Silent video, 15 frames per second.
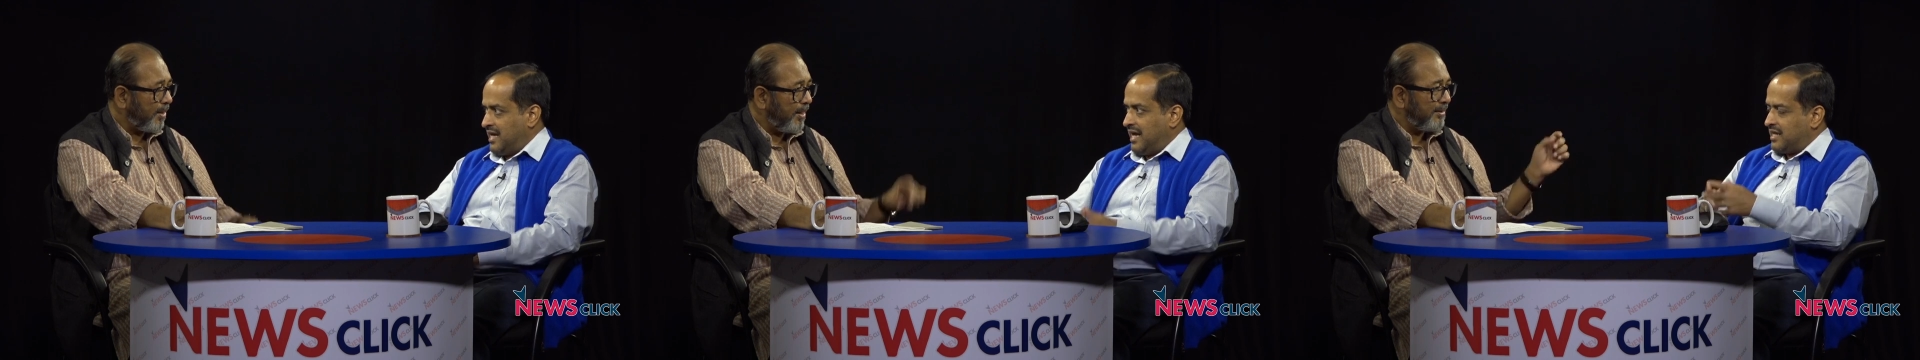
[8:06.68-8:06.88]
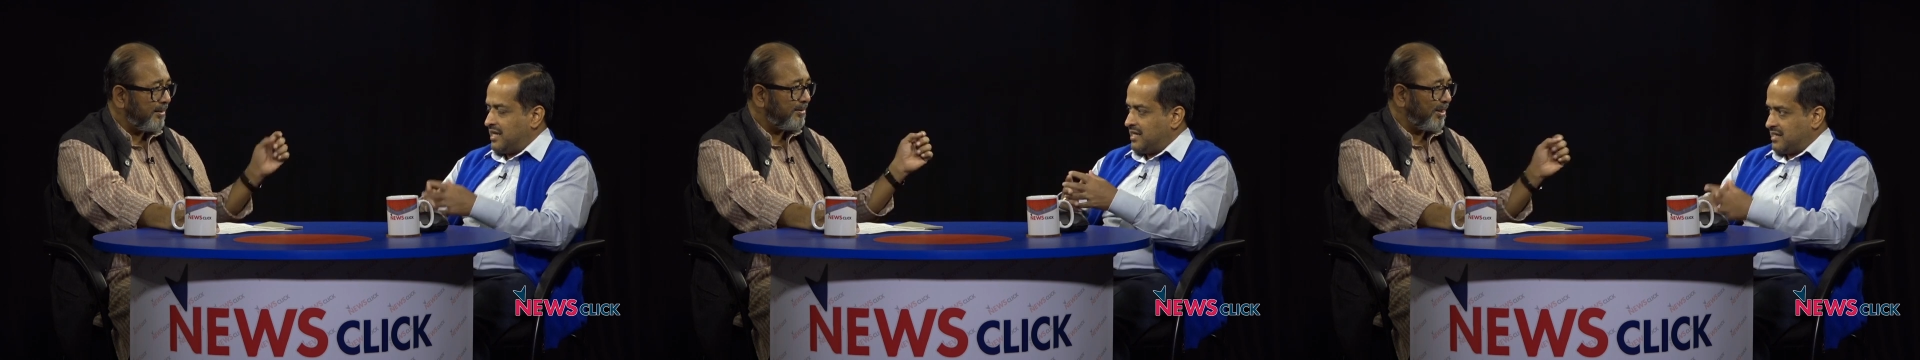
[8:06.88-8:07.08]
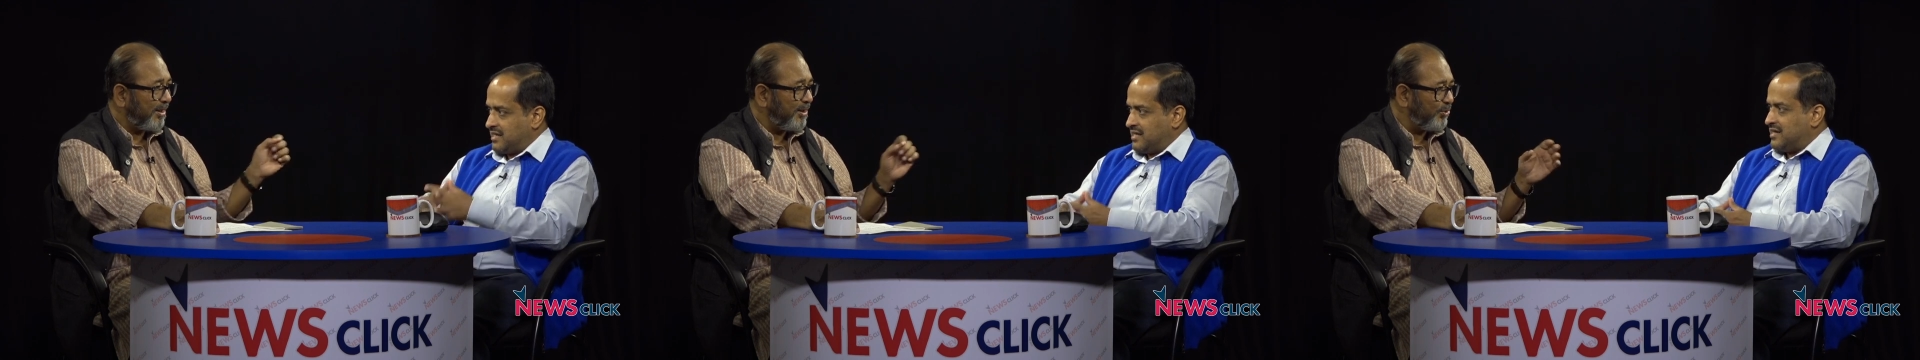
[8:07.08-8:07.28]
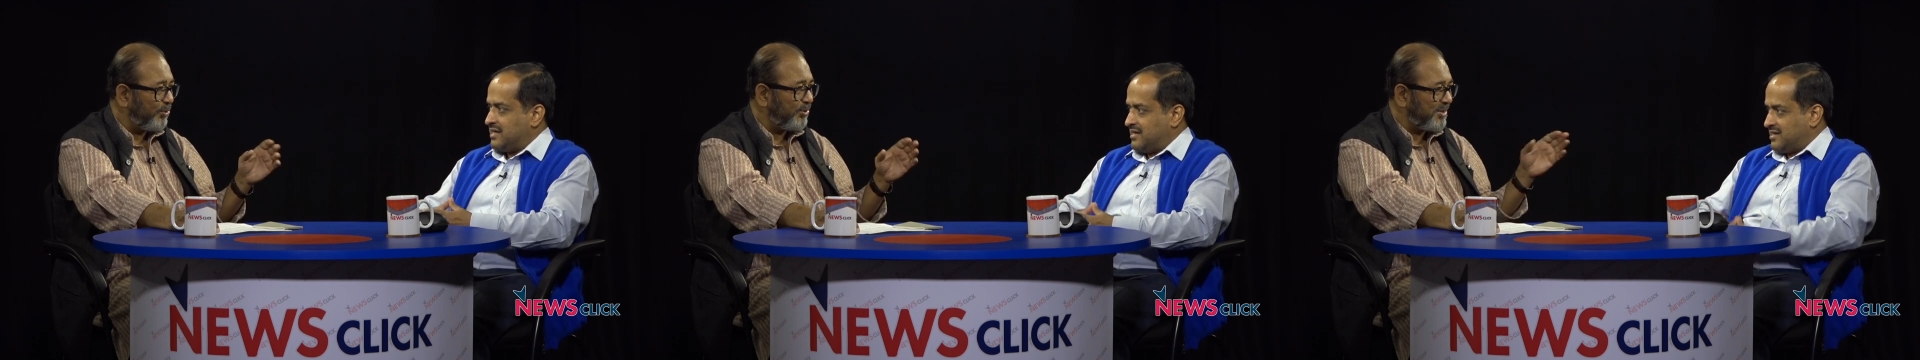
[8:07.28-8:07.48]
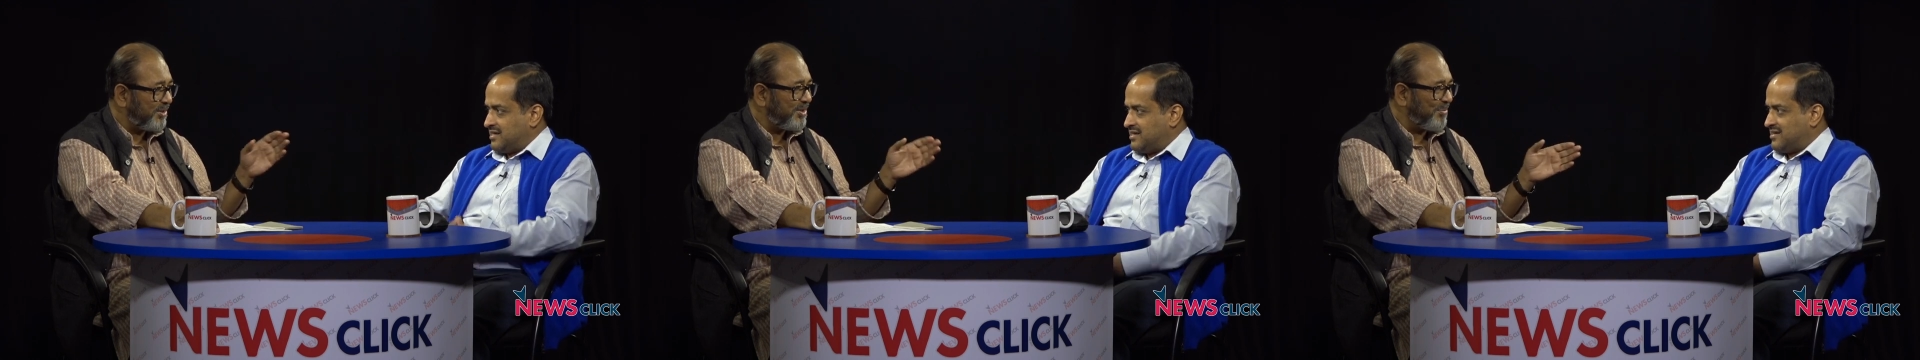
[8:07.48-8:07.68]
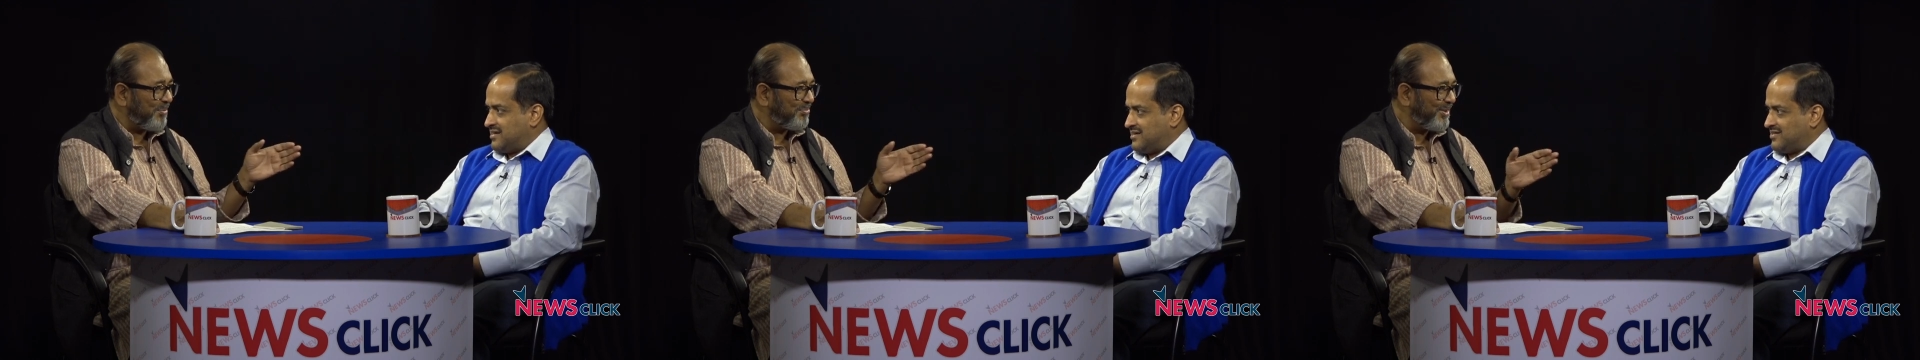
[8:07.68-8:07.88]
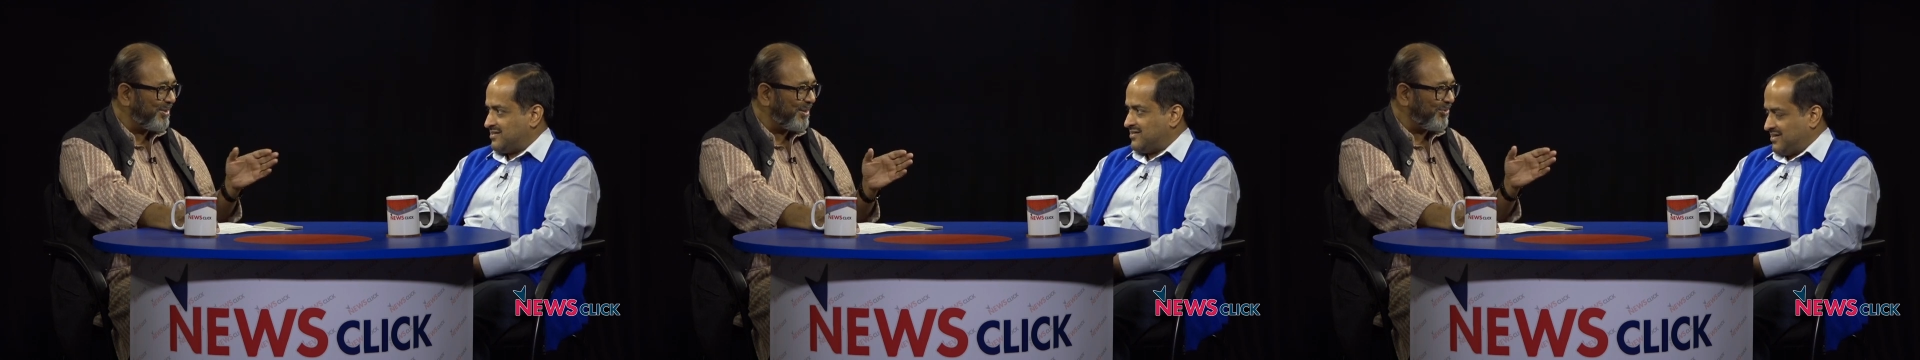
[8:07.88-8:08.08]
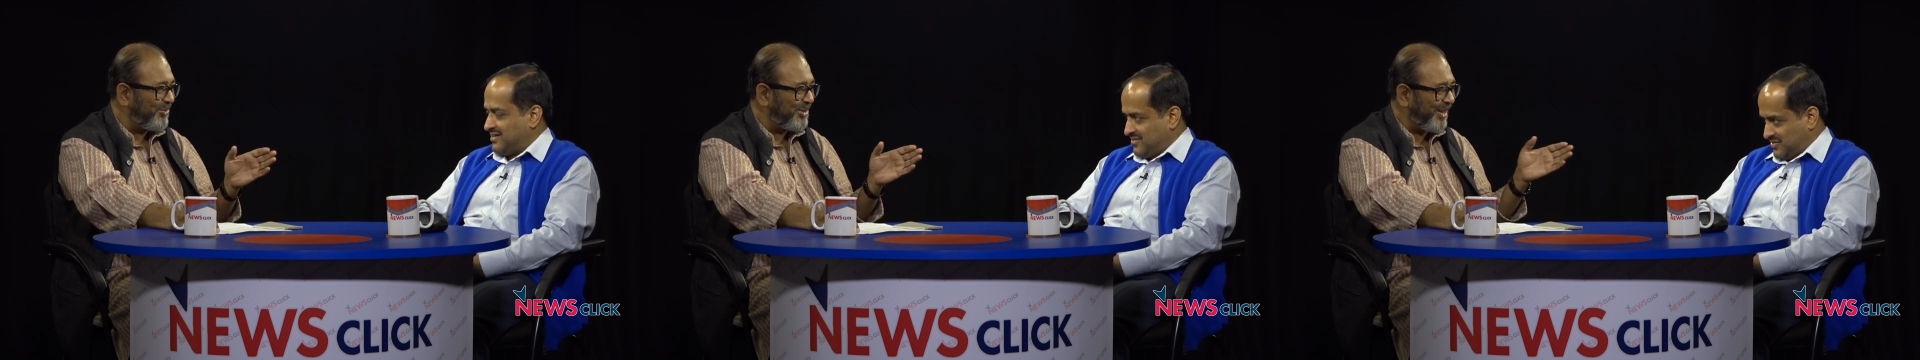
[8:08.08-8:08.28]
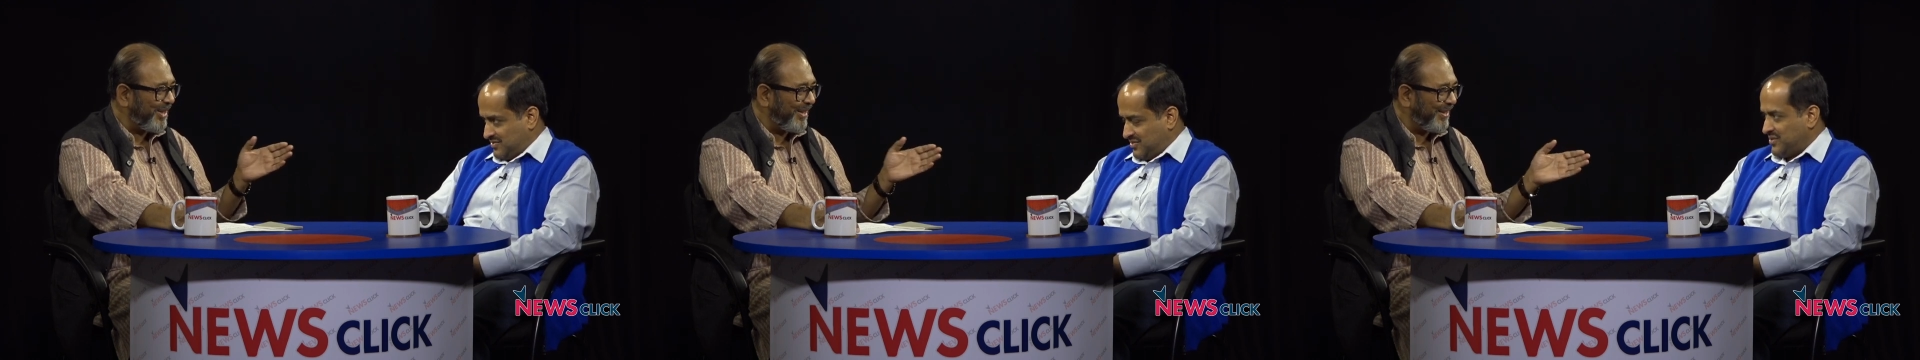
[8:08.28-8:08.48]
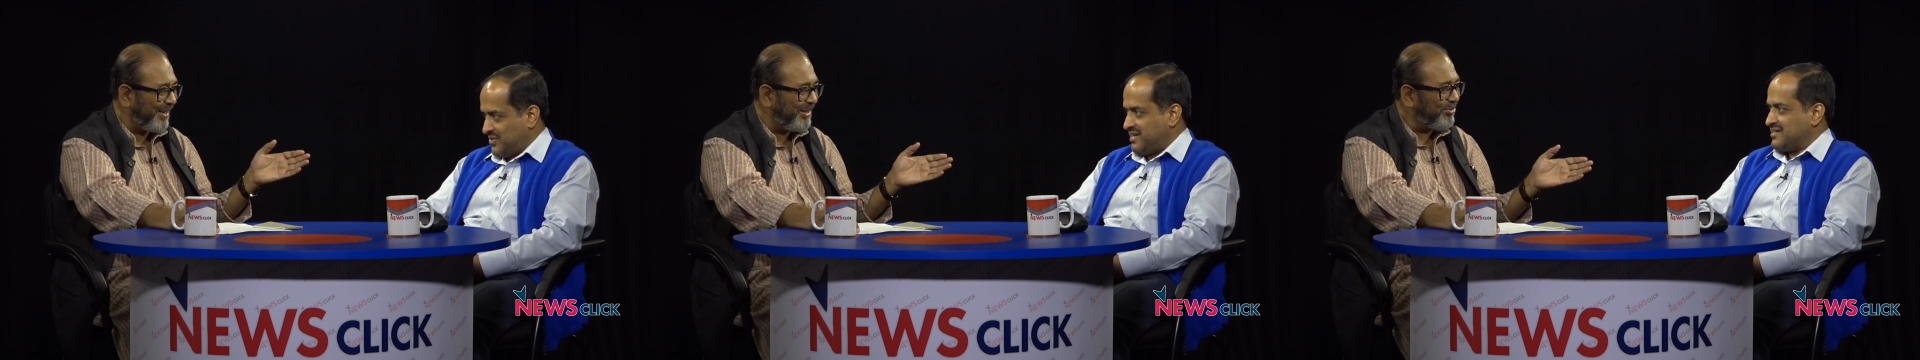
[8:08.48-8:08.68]
Speaker 1: I'll tell you just something which I
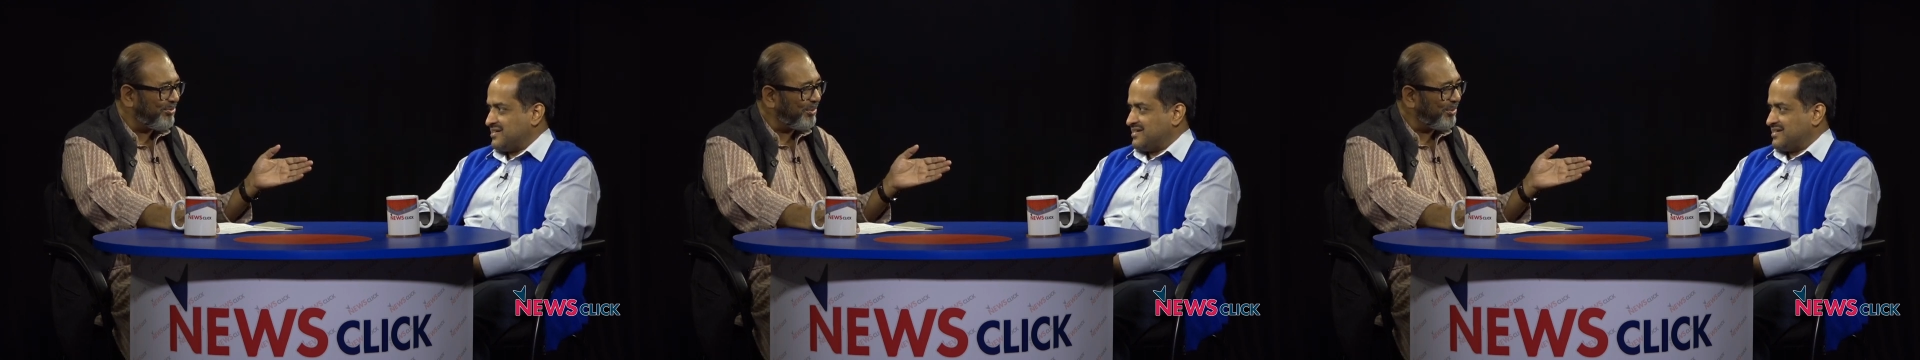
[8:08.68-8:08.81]
okay. read